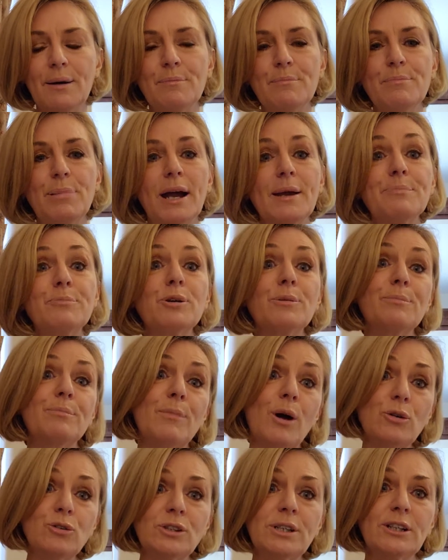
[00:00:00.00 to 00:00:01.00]
by
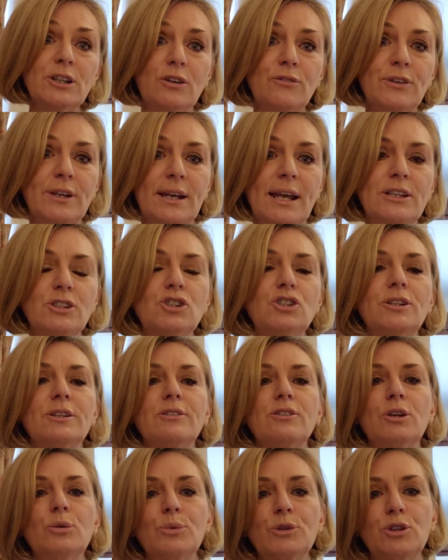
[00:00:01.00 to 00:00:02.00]
promoting ovulation.
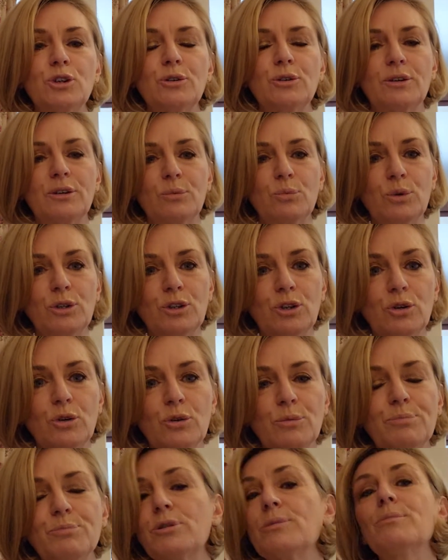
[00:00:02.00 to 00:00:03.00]
So when
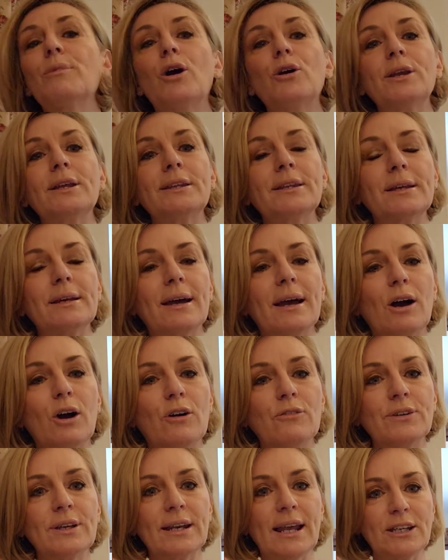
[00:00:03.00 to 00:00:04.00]
you're promoting
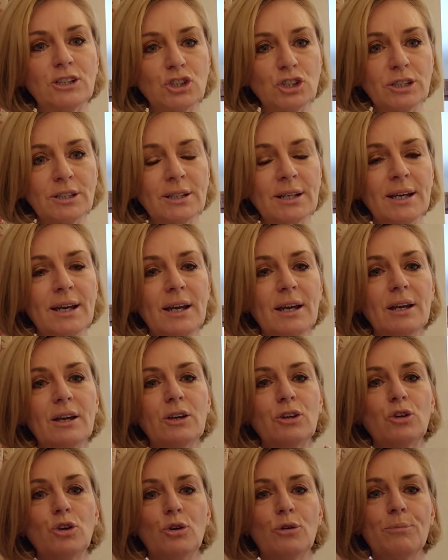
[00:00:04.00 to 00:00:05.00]
ovulation,
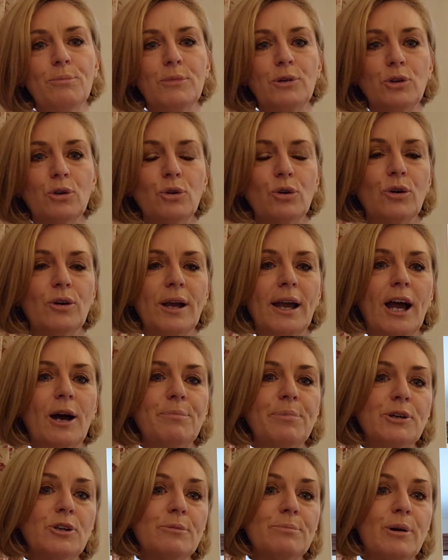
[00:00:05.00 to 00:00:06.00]
you're
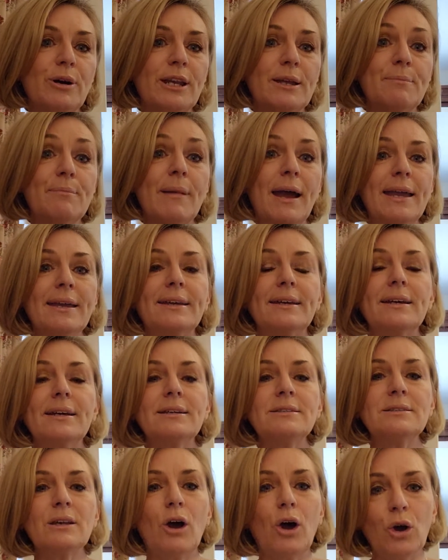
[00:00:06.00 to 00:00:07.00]
helping your body make
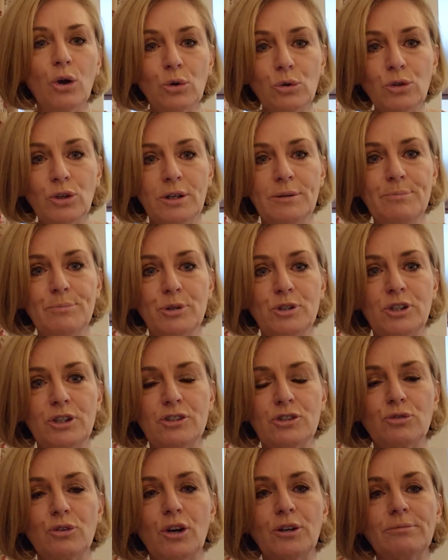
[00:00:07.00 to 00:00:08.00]
its own
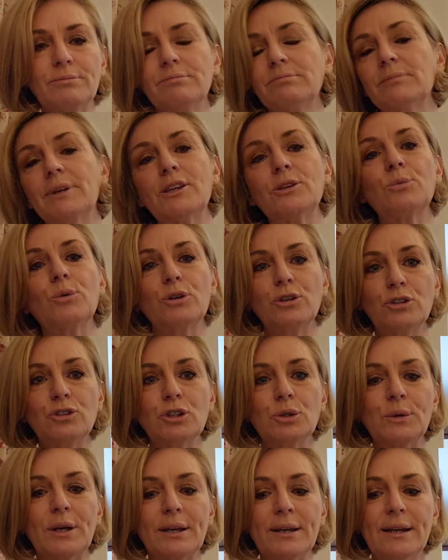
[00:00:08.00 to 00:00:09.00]
progesterone. That's what you're
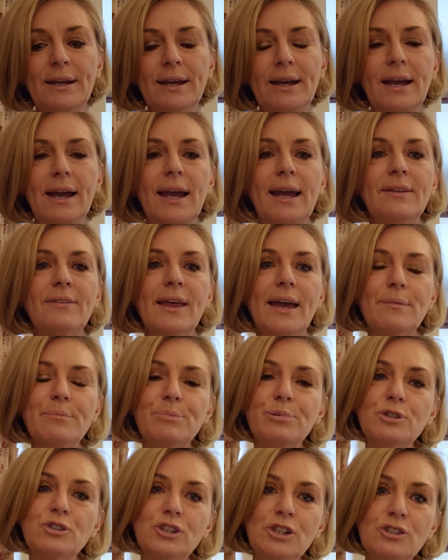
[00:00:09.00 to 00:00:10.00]
doing. And that
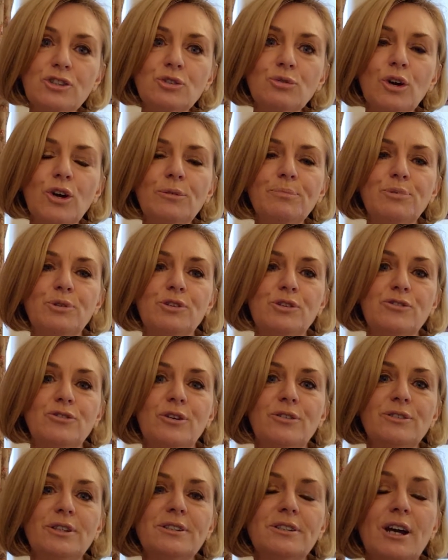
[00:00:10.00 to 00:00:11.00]

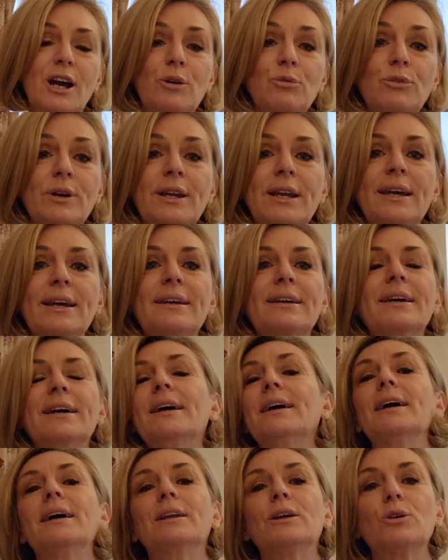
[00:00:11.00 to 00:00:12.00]
progesterone's a diuretic.
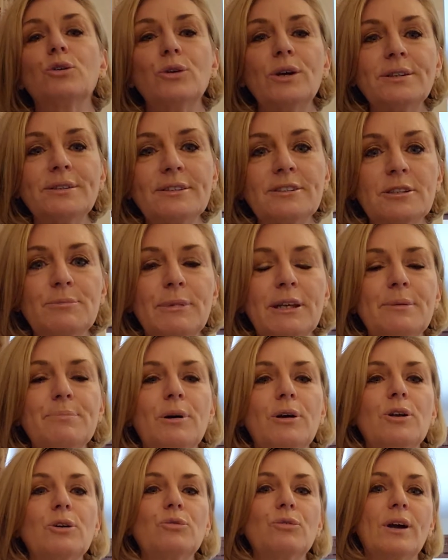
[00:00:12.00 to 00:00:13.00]
It increases your
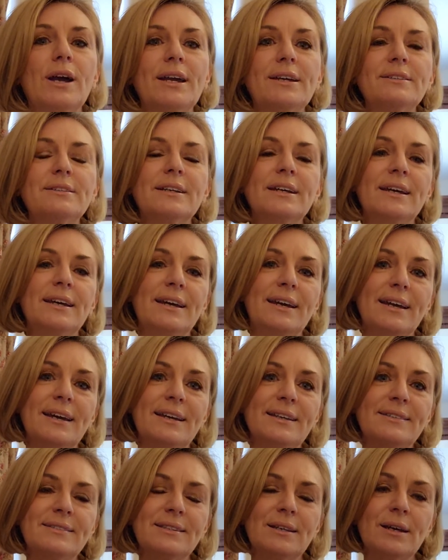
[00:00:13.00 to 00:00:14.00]
metabolic rate.
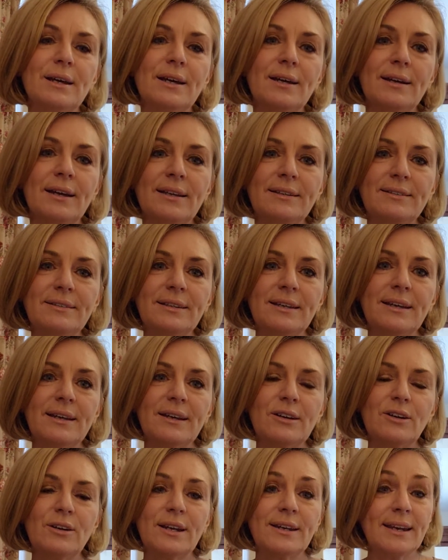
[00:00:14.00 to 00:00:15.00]
It's
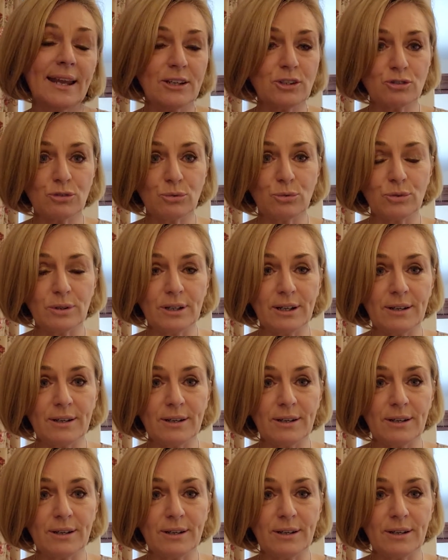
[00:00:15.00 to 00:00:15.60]
got a natural